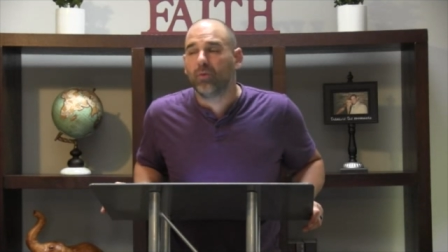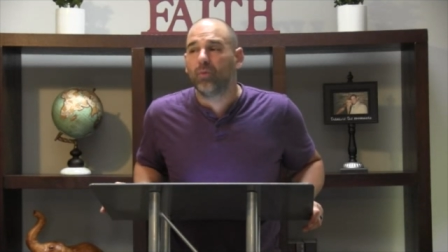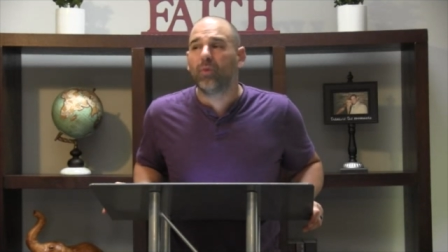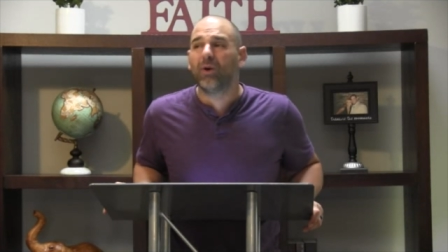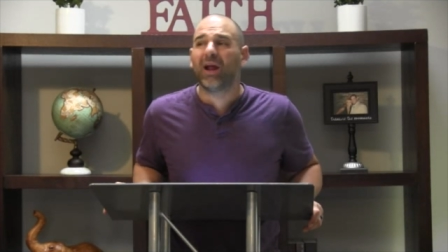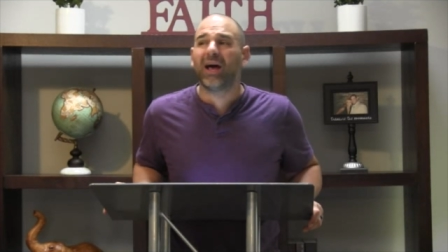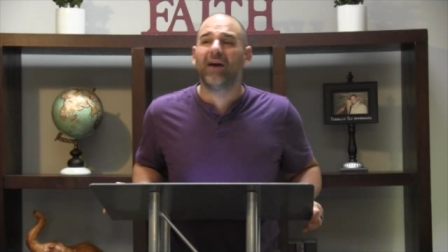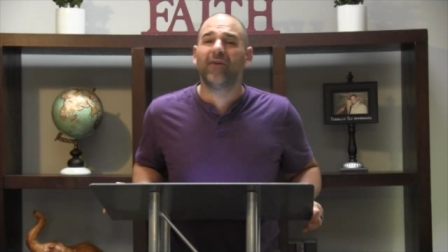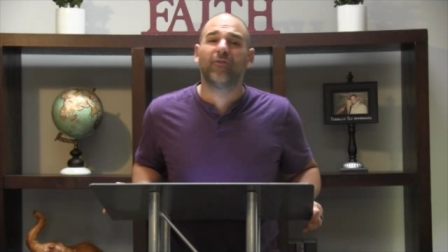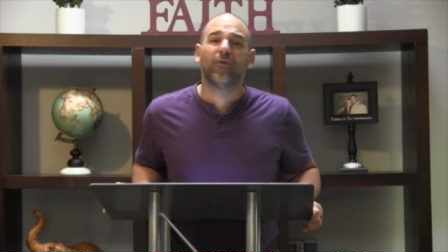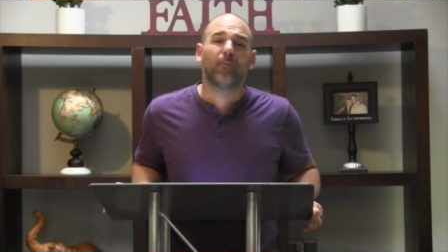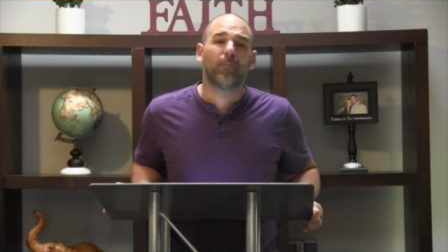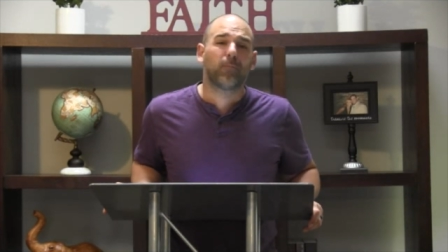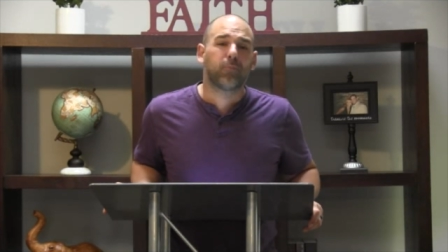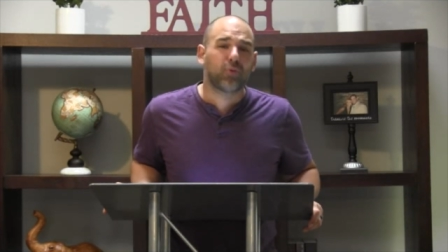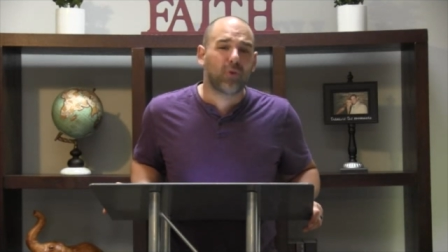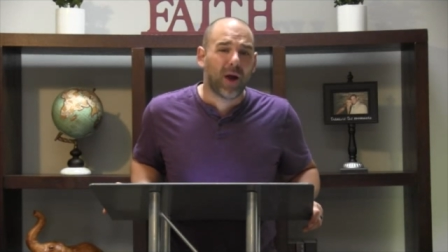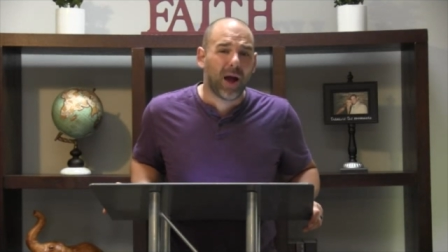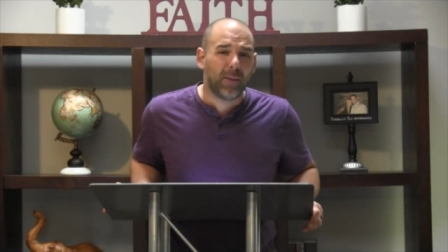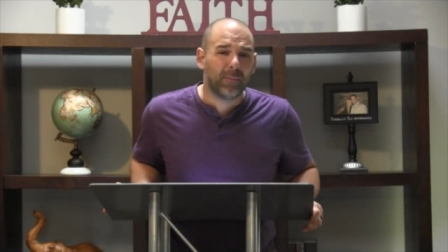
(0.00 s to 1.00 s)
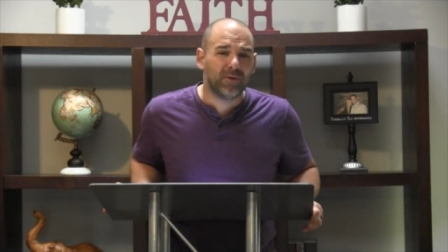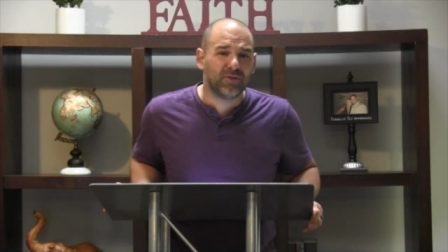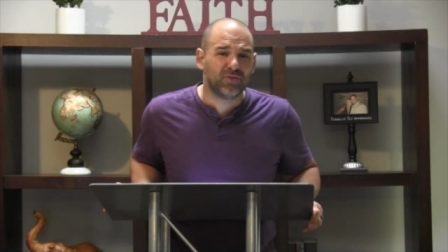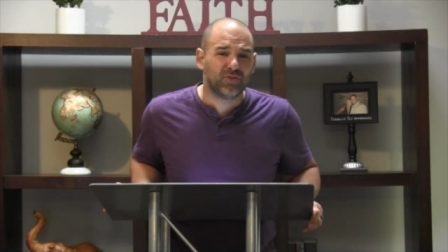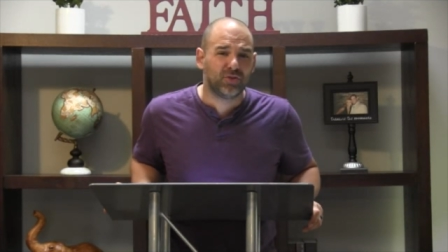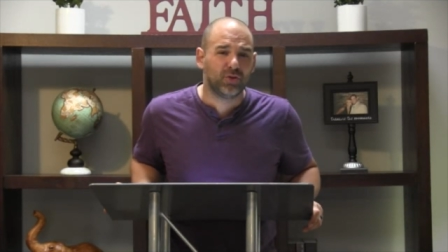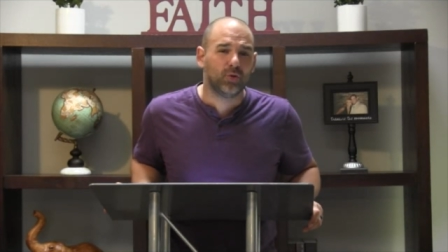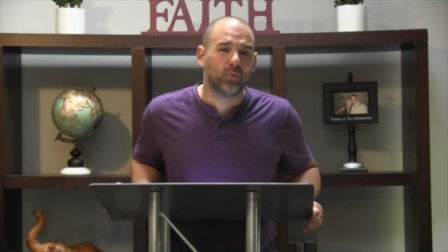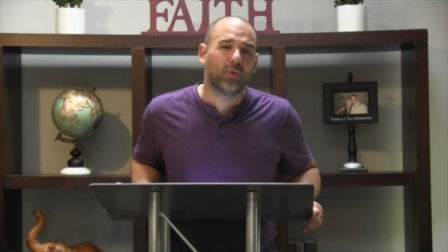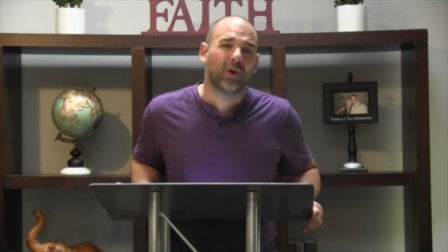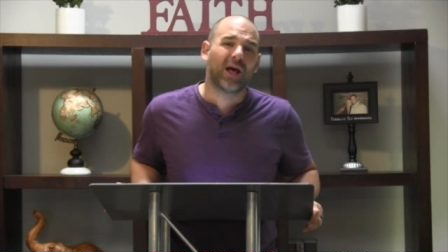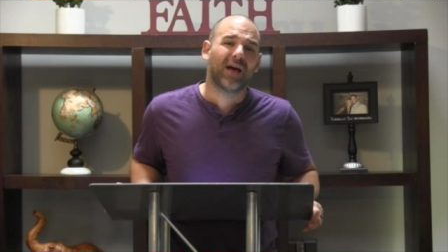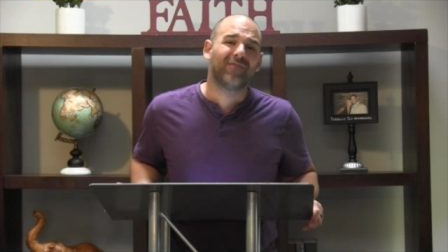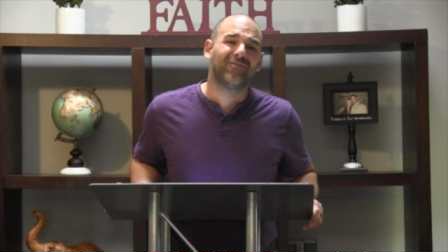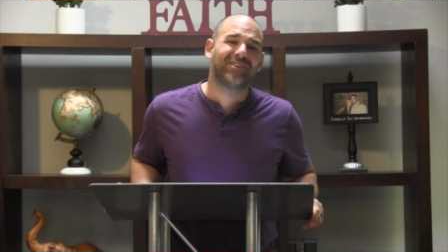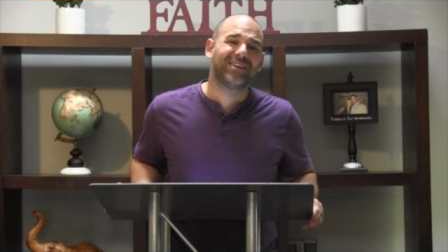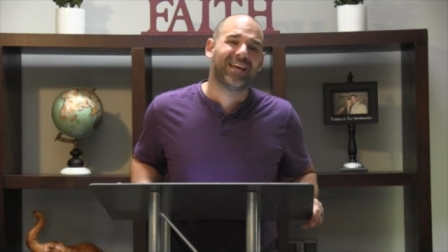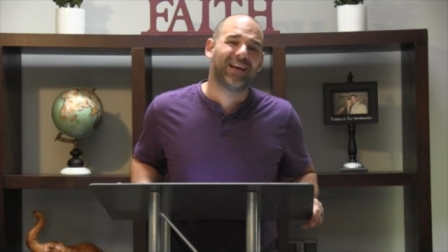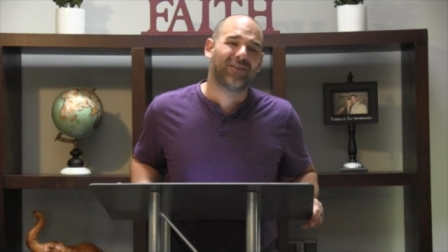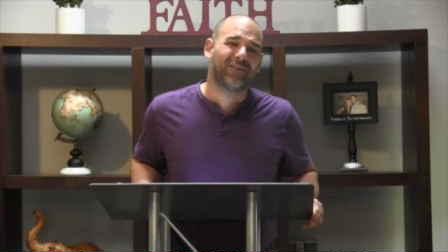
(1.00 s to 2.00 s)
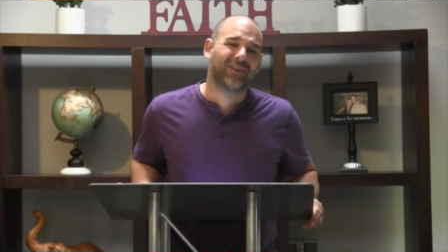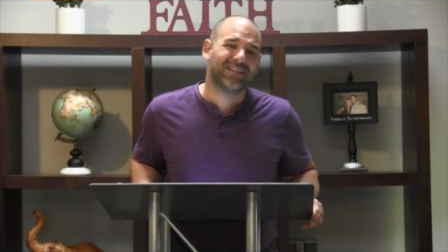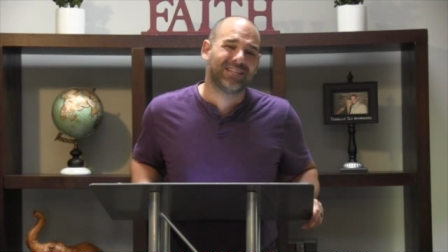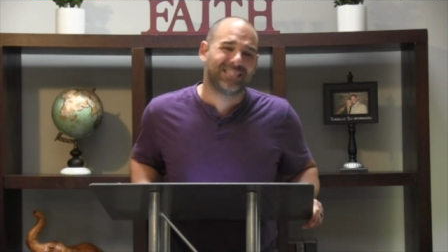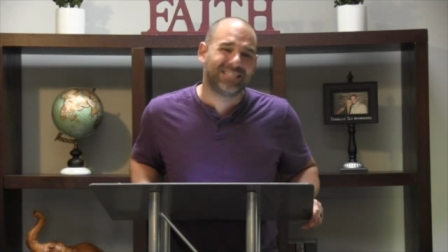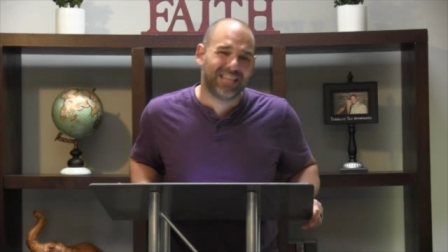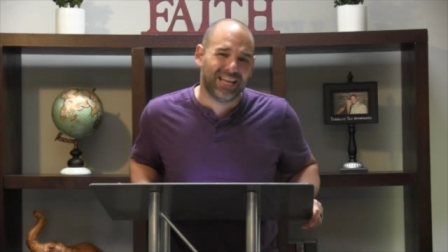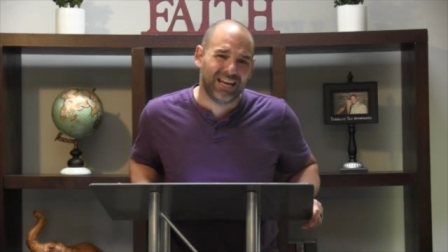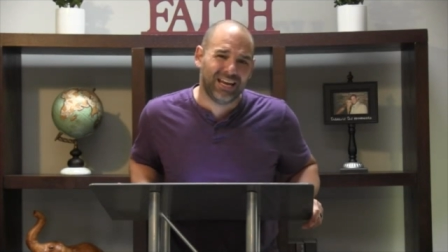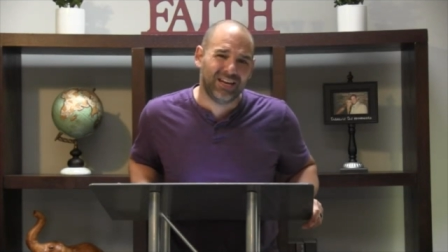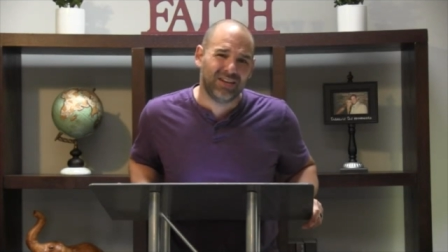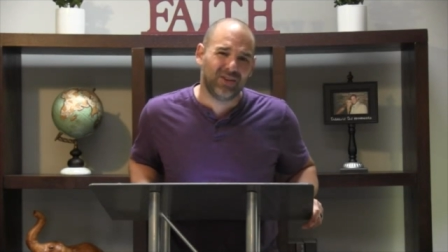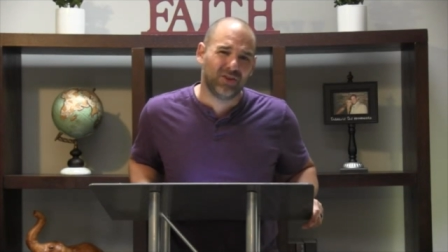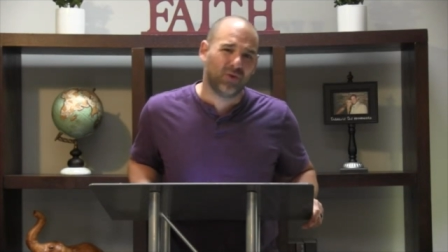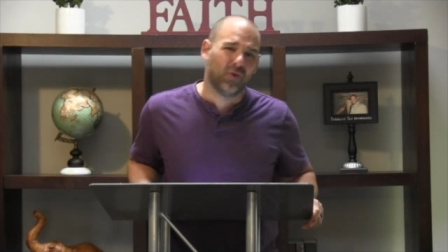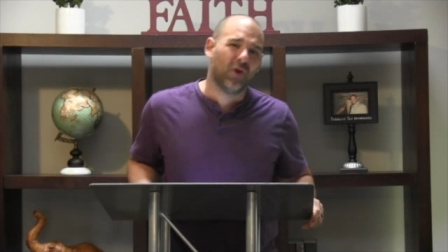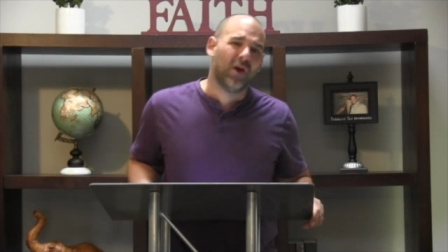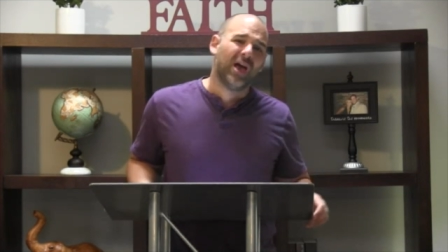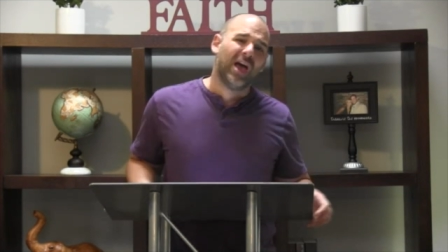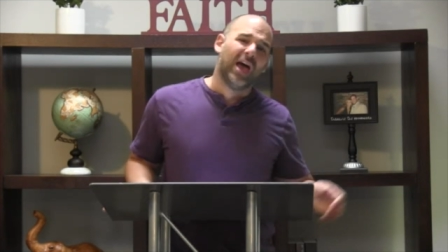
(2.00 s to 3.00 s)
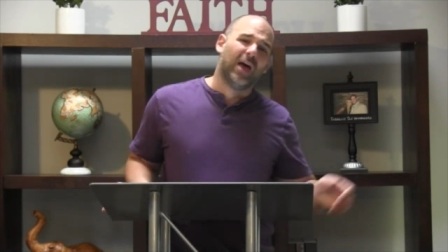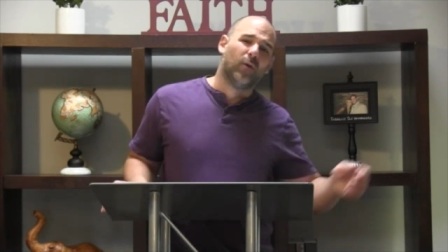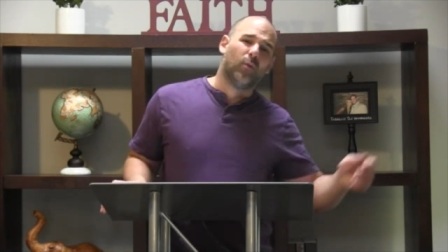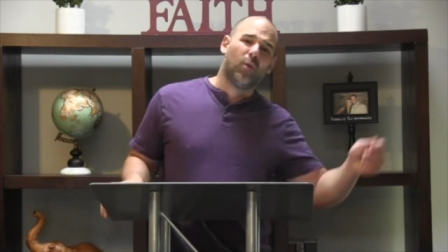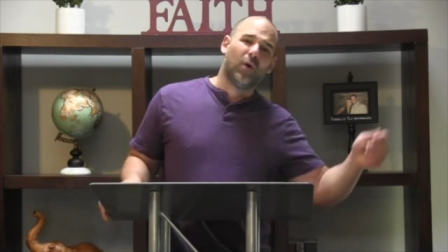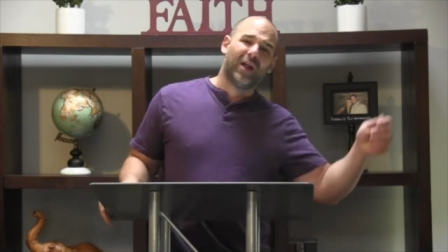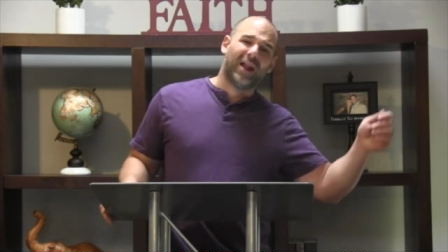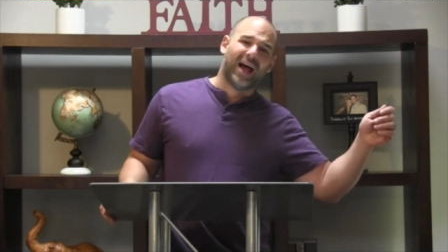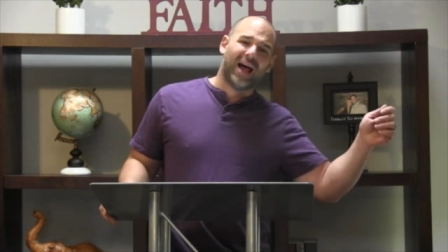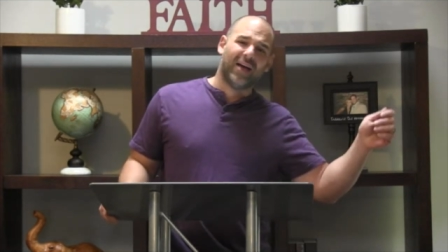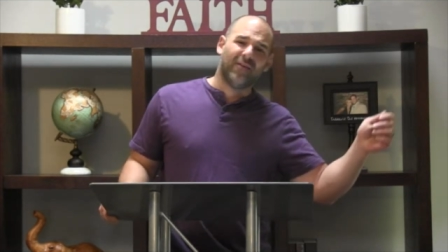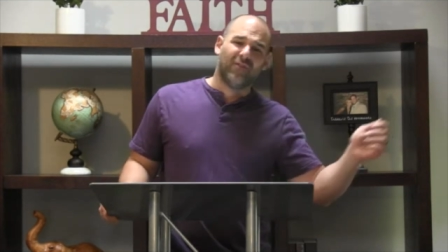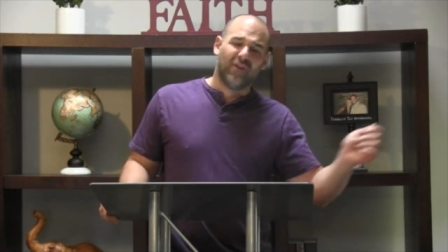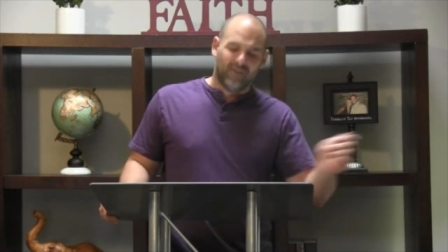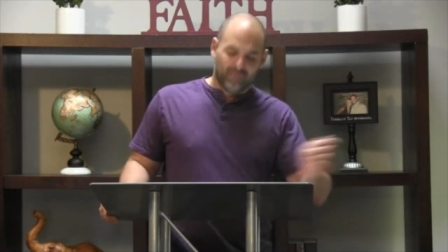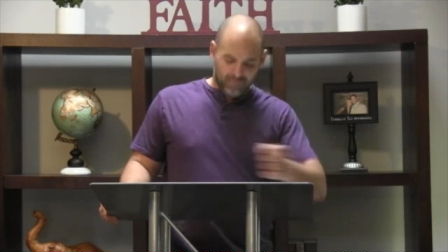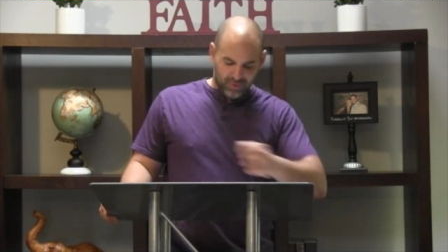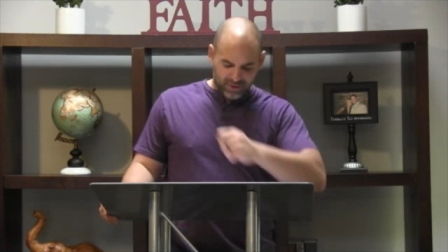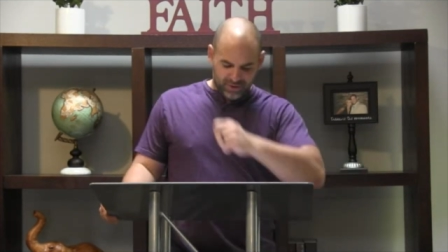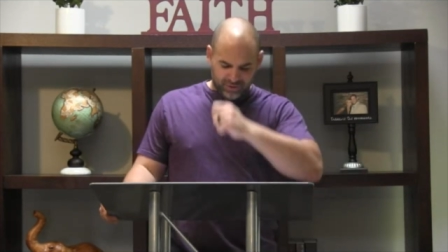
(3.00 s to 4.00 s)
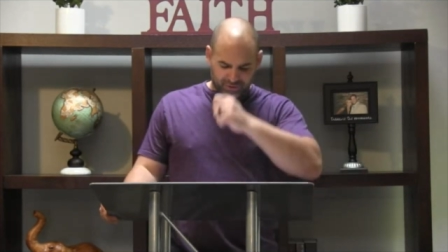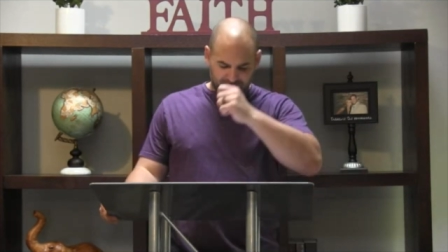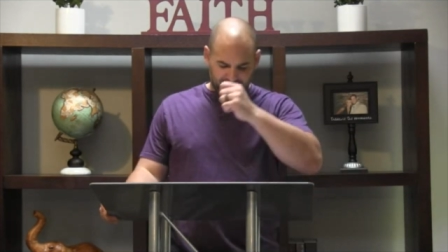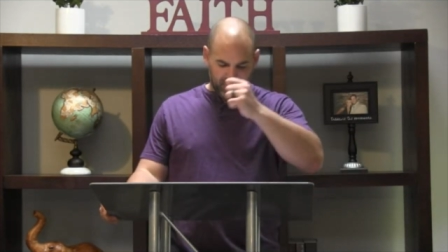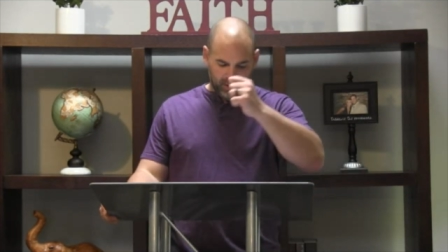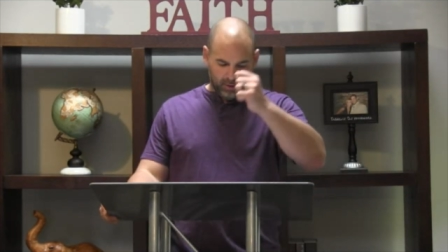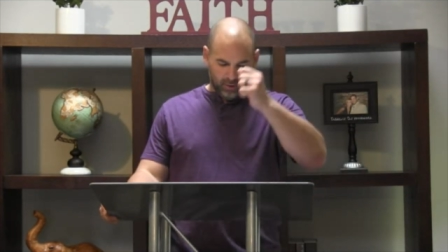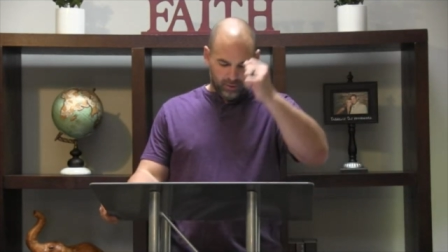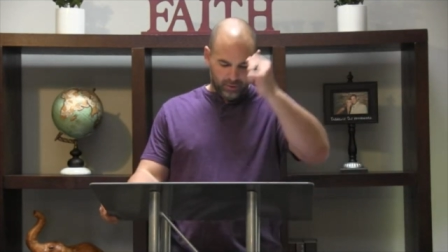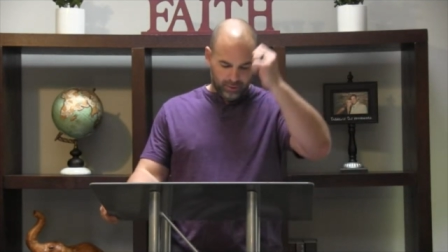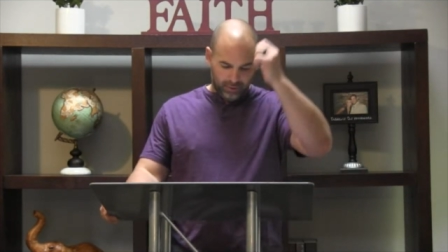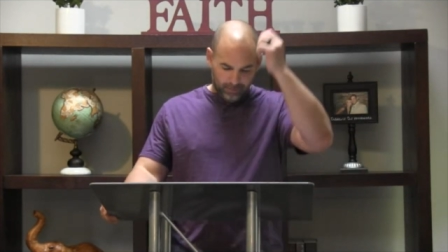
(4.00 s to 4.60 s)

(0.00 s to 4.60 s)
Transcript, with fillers: What I've promised you. What I've guaranteed you. And what I've sealed.